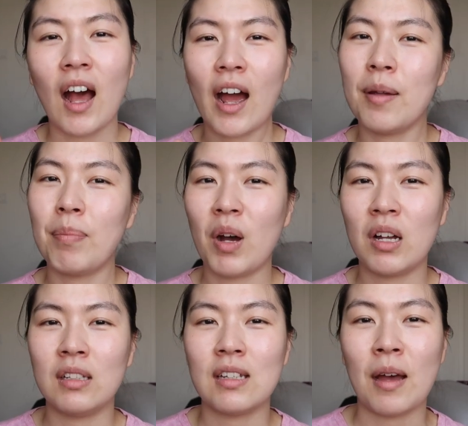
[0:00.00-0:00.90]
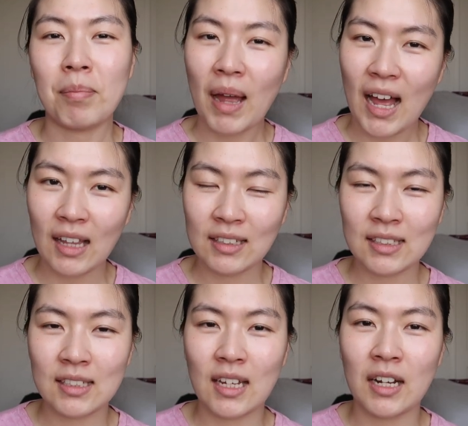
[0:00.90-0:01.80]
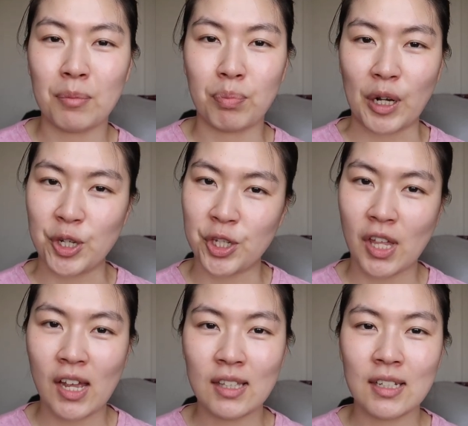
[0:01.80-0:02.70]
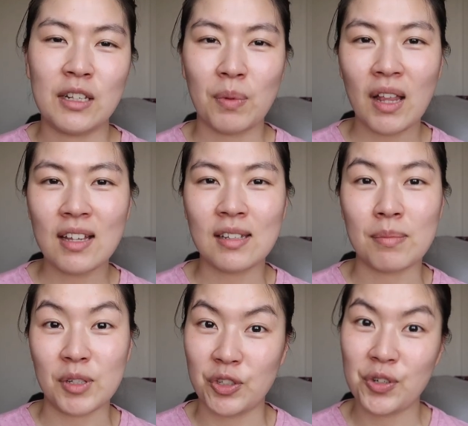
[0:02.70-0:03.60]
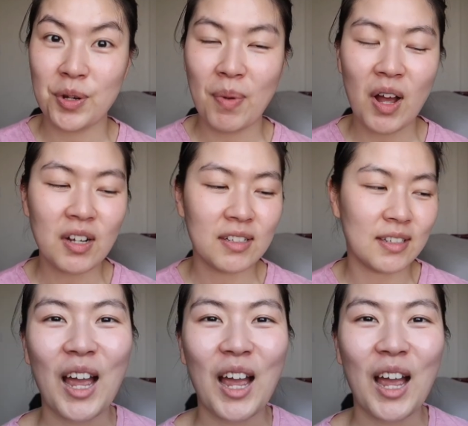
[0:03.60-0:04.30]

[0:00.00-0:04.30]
I bought a palette and a brush set, as well as a mystery box.